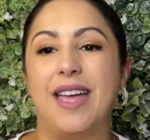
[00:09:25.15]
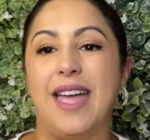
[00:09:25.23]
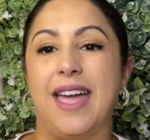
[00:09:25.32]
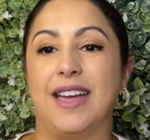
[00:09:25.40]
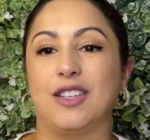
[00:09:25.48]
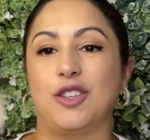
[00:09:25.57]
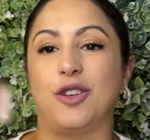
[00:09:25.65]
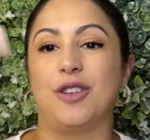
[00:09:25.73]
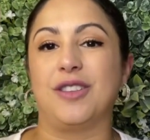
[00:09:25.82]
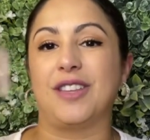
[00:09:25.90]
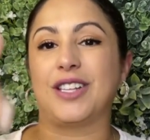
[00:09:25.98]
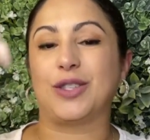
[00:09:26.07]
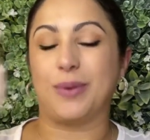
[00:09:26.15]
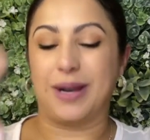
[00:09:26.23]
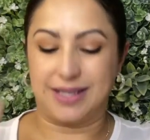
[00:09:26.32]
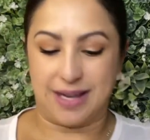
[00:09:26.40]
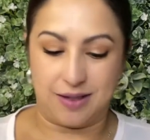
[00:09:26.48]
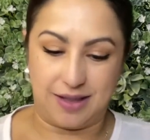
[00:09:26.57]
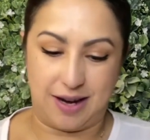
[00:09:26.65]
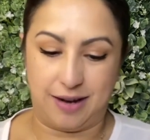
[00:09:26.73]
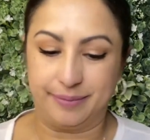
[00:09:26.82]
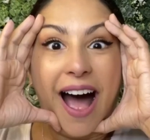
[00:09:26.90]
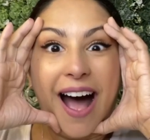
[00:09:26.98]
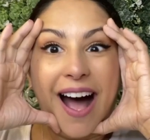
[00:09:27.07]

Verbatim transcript: handle. That's right down there.